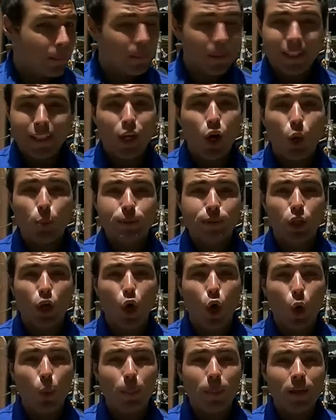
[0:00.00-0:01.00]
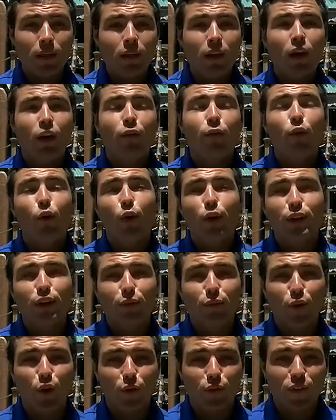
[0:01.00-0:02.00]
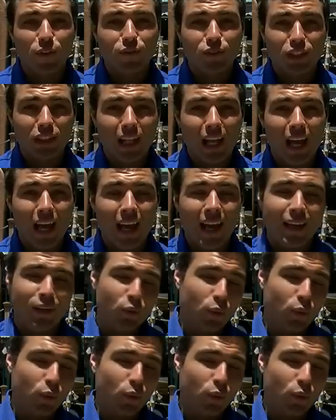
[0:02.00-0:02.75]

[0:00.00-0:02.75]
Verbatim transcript: but he hopes to open for the 4th of July and